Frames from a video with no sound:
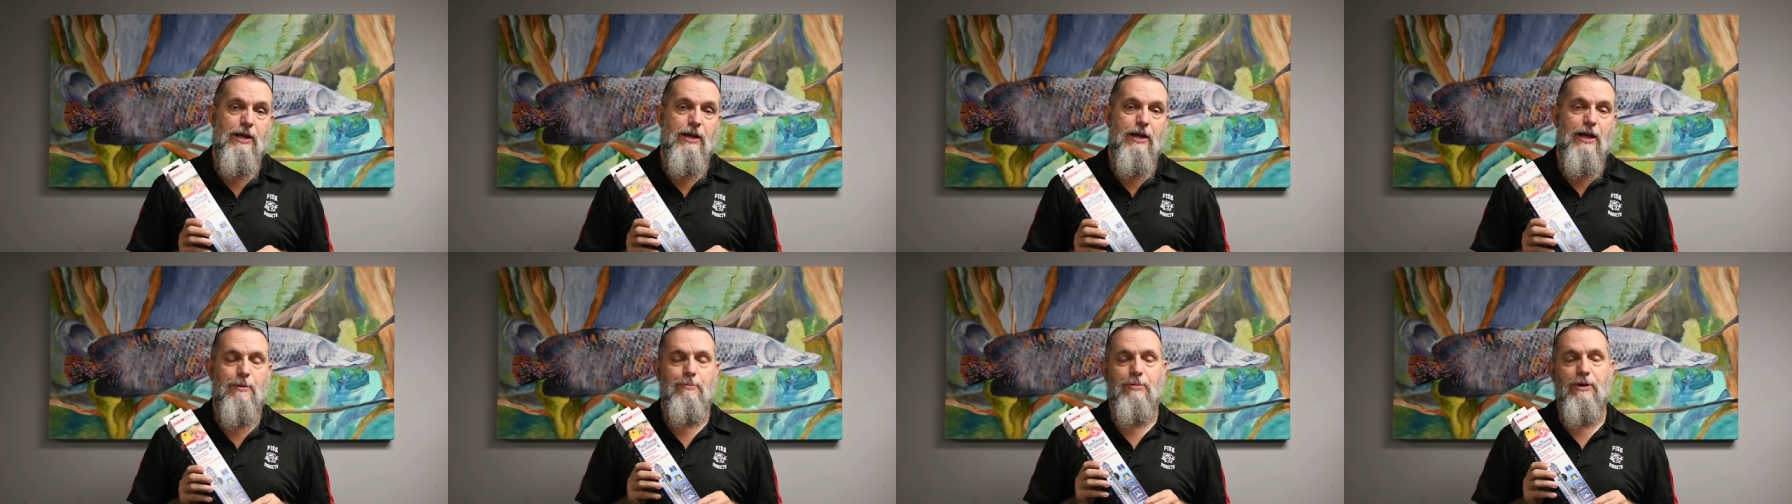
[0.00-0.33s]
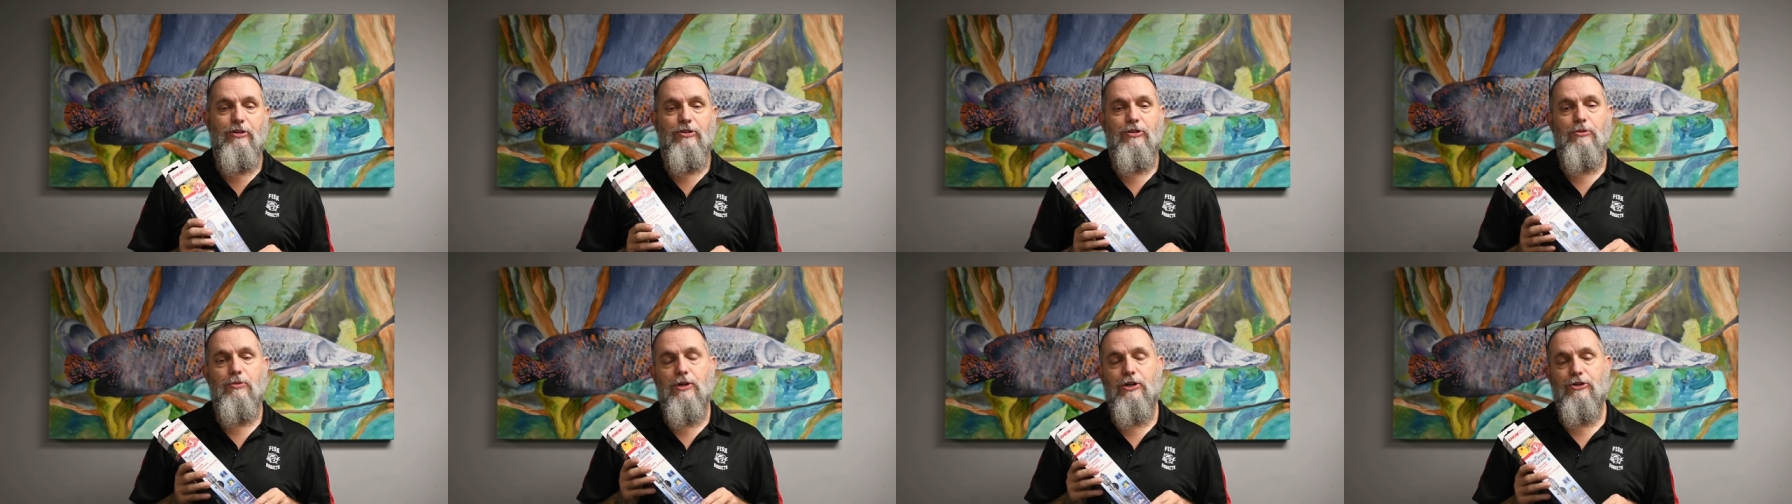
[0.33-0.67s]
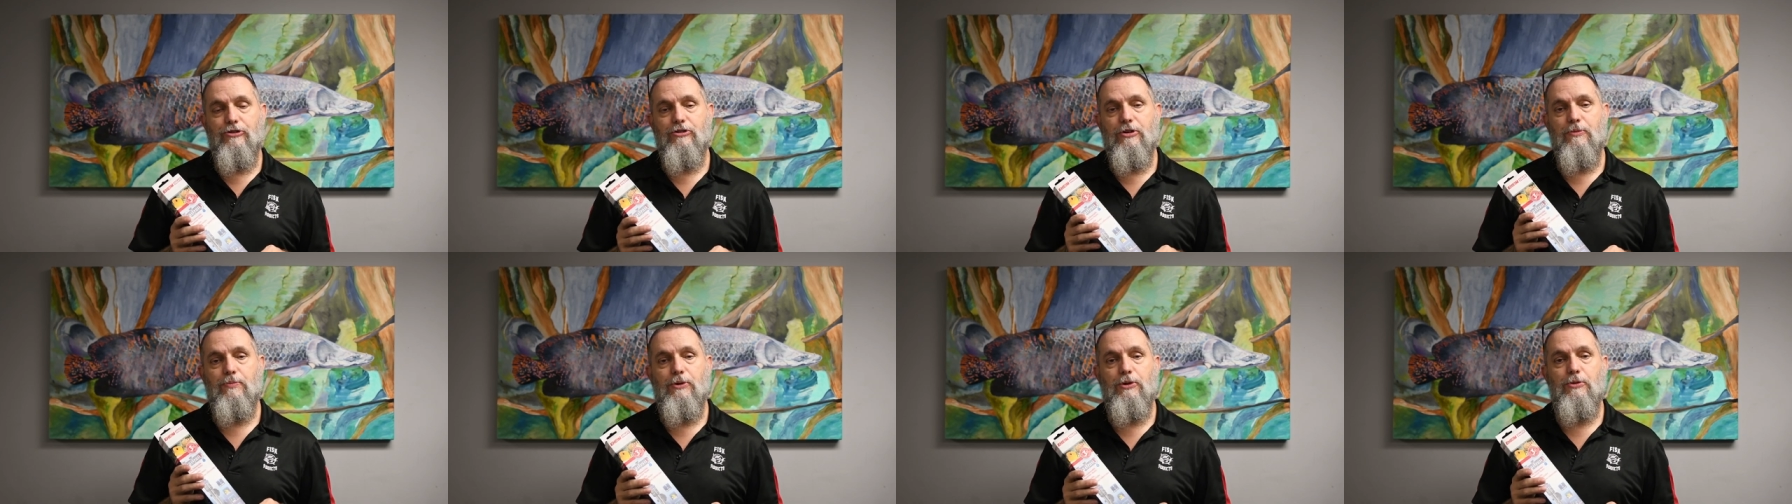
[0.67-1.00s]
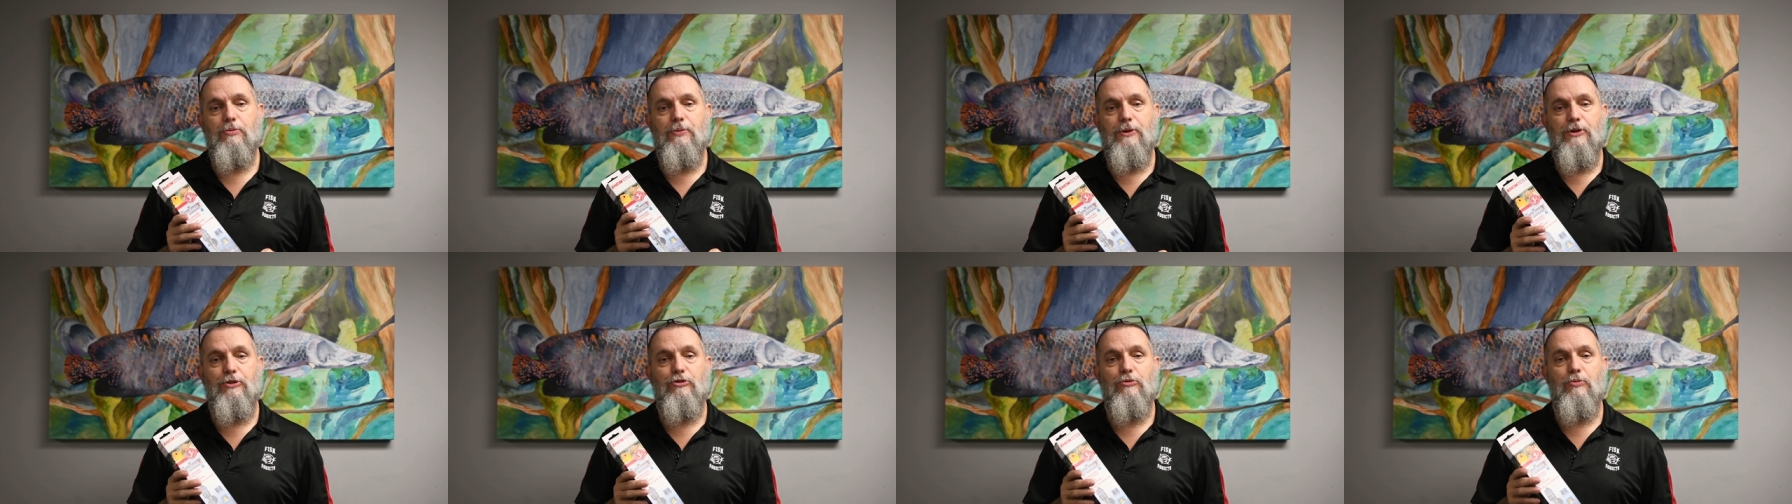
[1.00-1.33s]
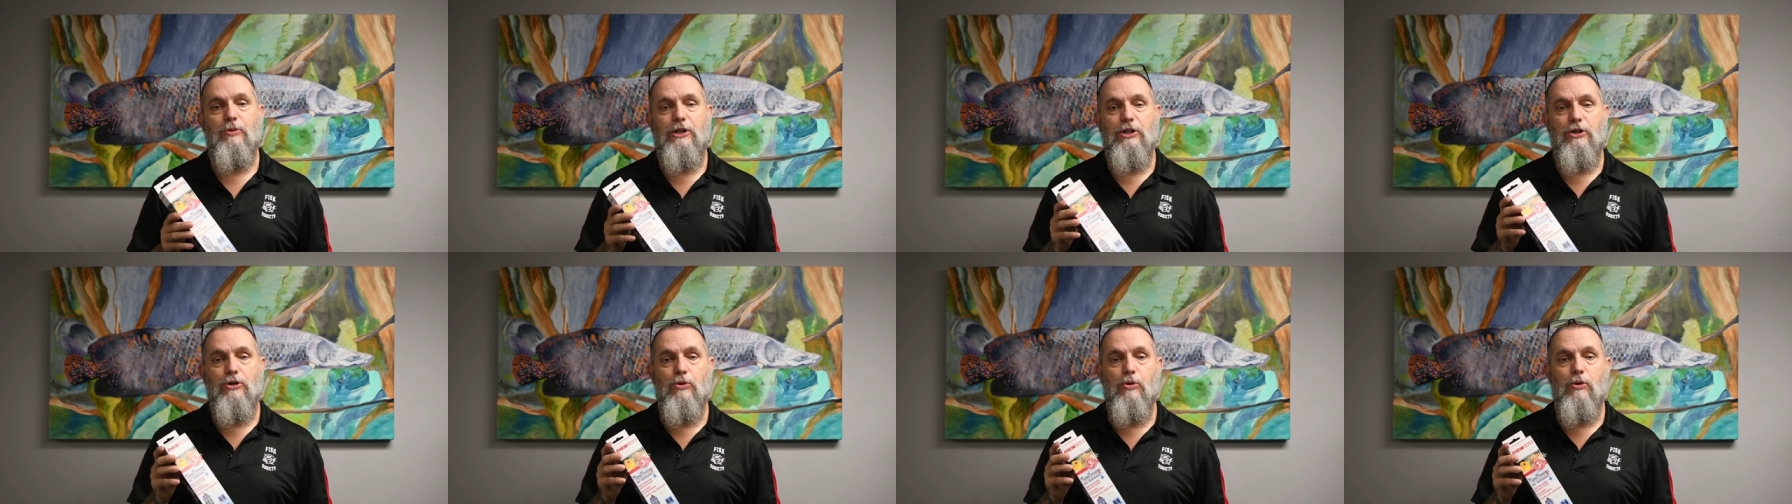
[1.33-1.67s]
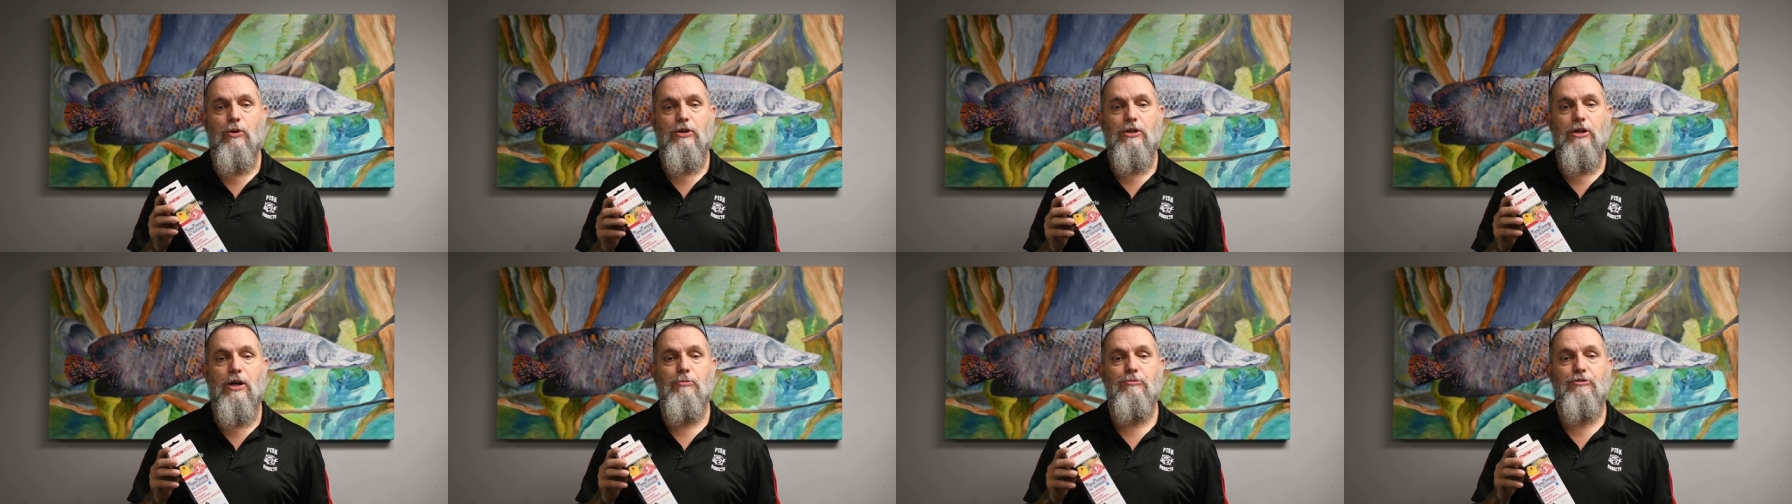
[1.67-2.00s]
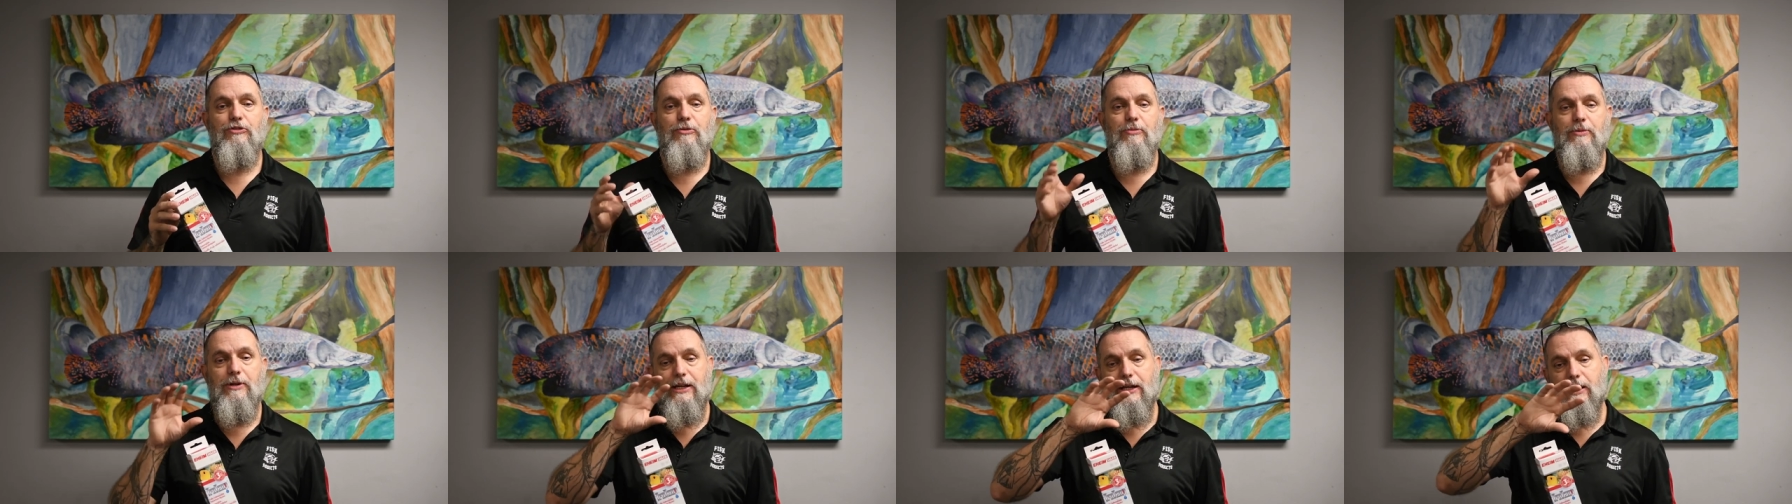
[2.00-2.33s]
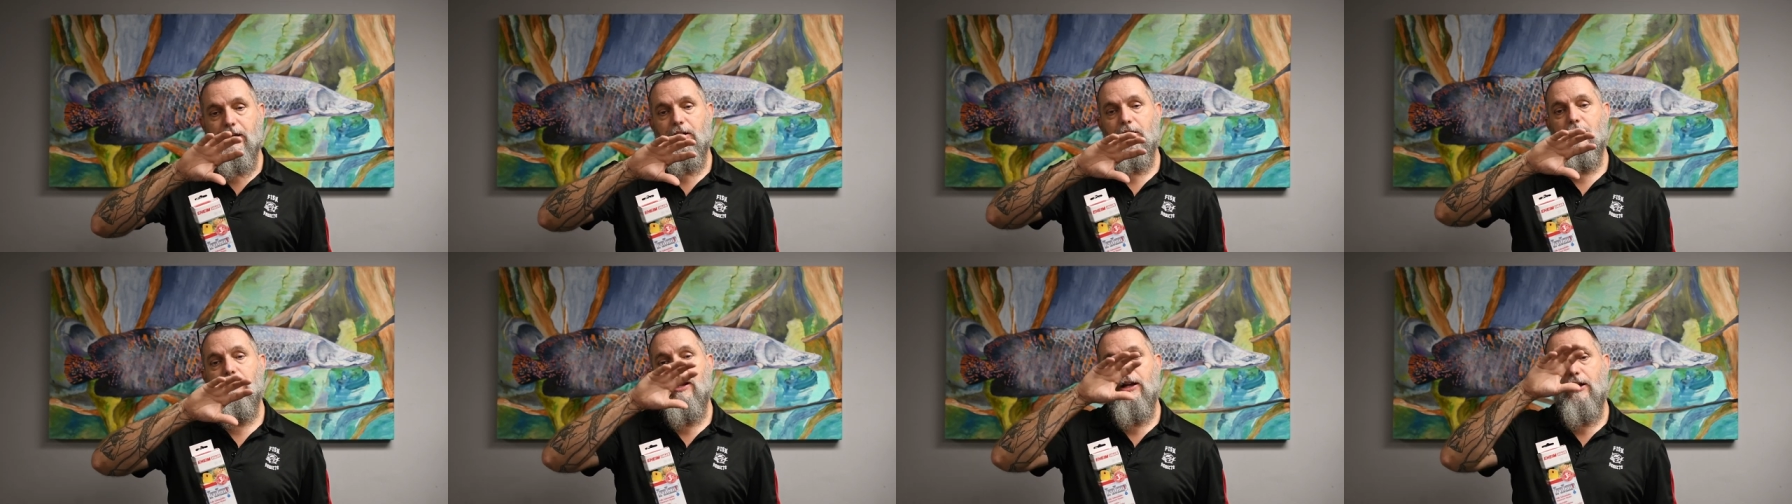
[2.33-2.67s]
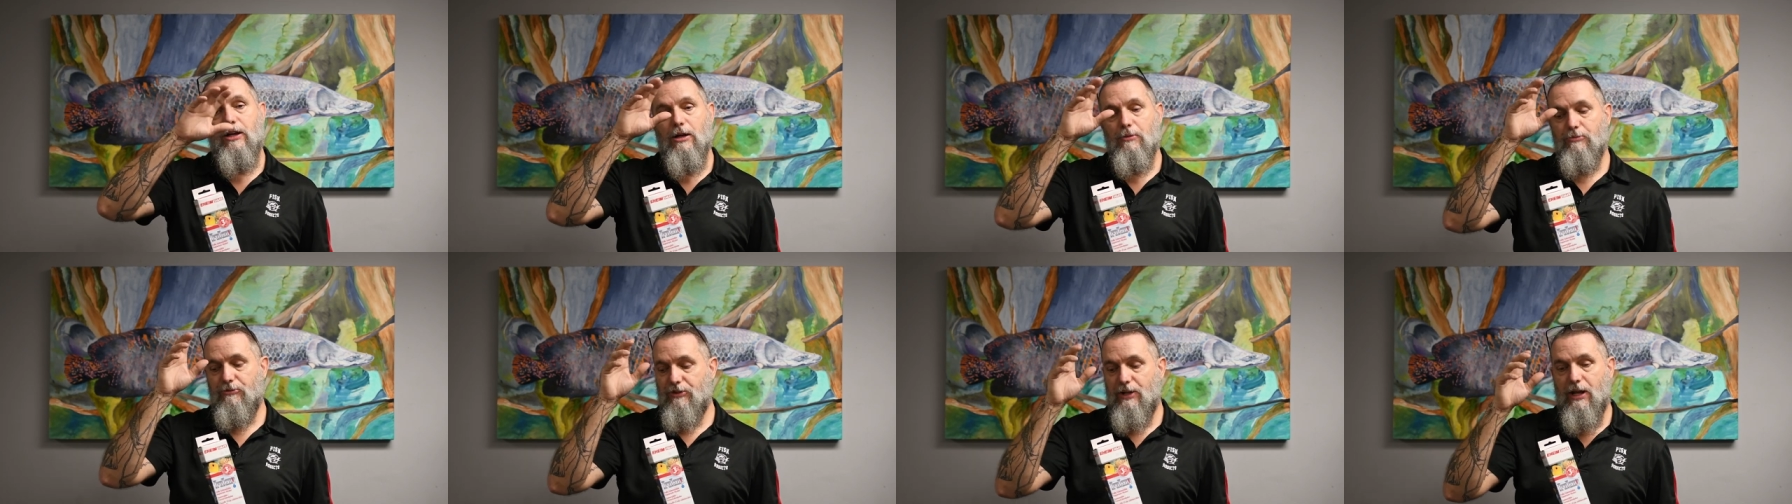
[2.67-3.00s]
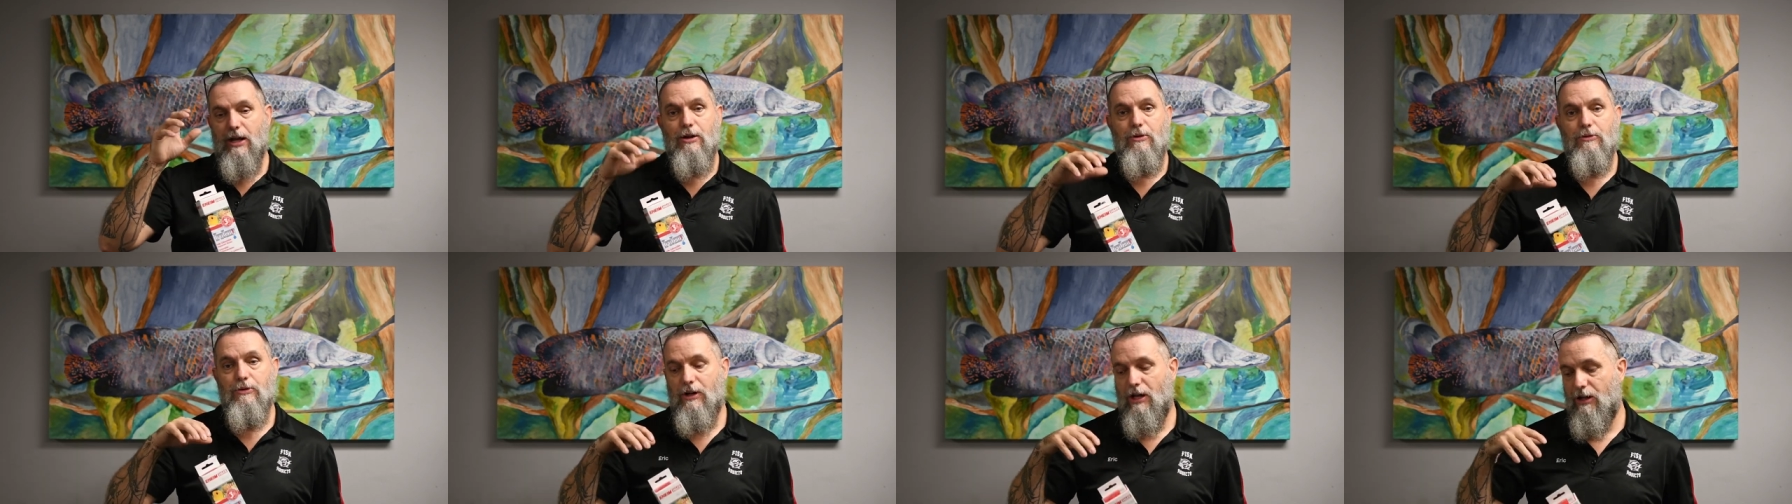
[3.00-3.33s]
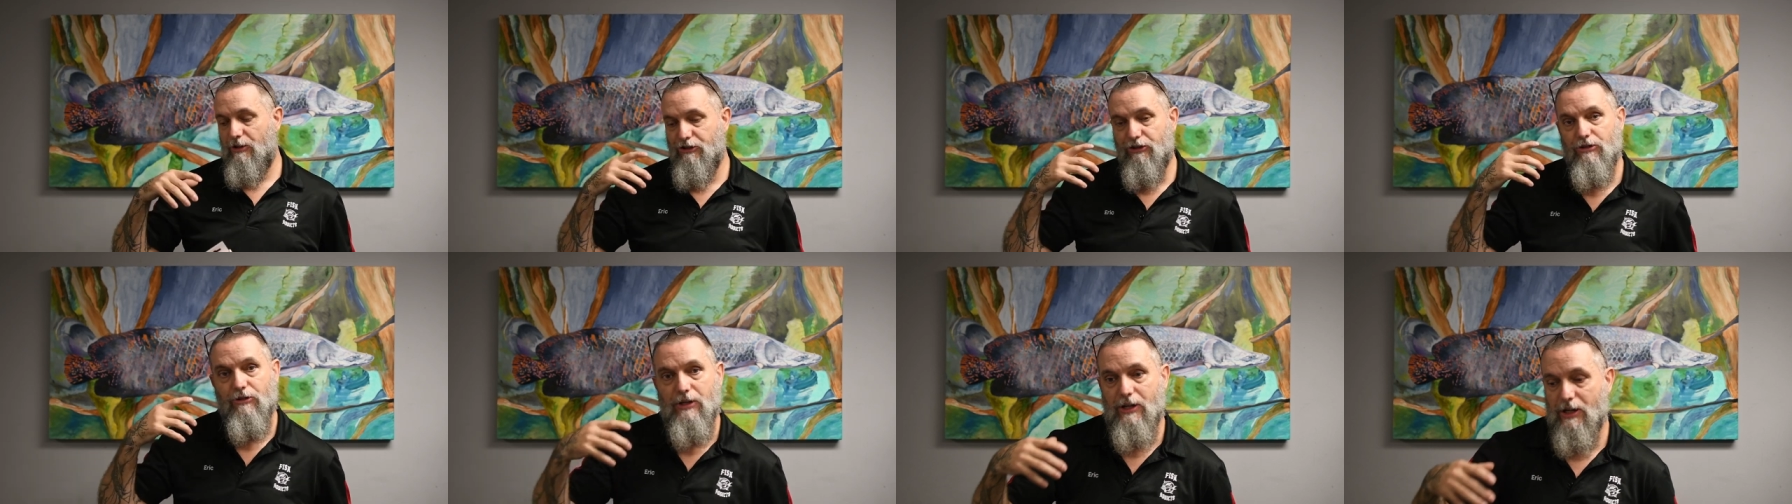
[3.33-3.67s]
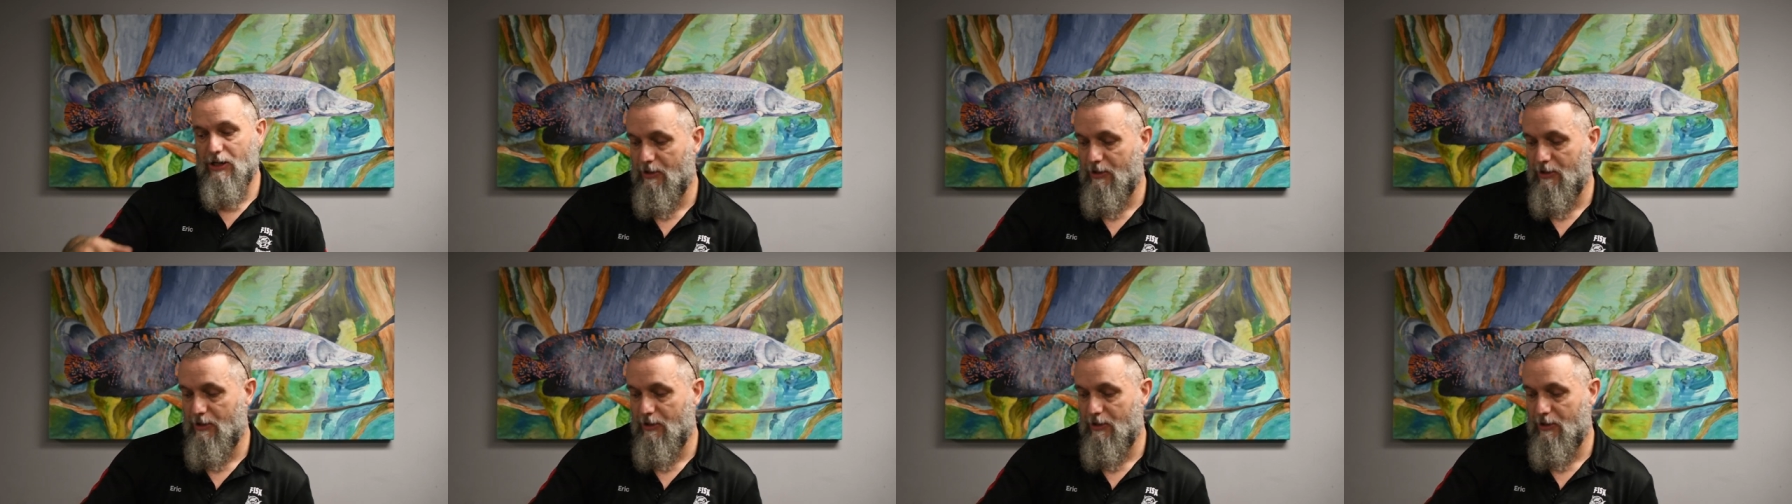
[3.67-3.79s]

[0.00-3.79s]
And basically what a drip loop is, when the cord comes from the heater and comes down, I'll show you